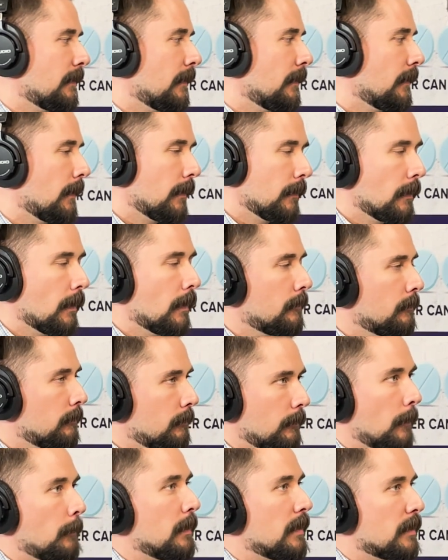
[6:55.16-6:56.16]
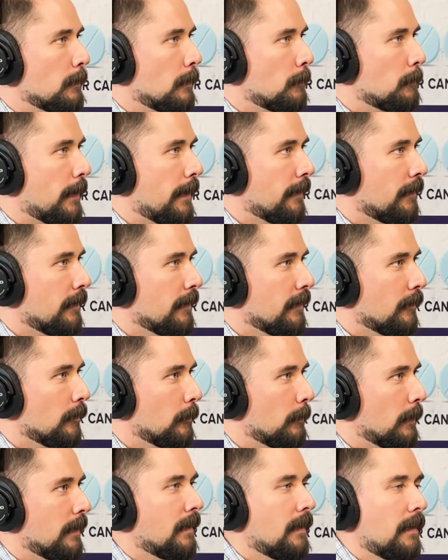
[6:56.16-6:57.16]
to let me explain parity a little bit.